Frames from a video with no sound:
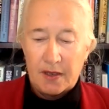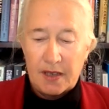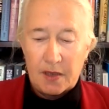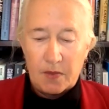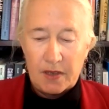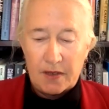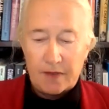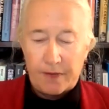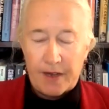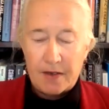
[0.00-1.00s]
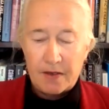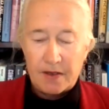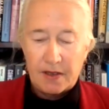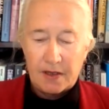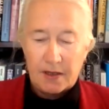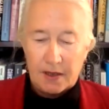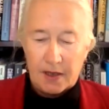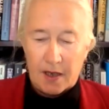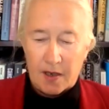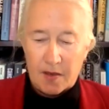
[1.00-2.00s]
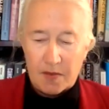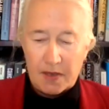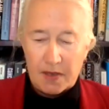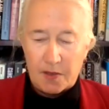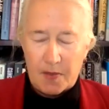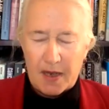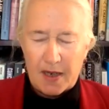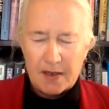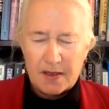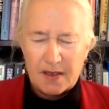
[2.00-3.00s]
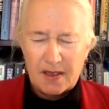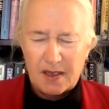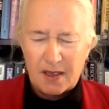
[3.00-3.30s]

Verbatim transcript: than we have found um, in the past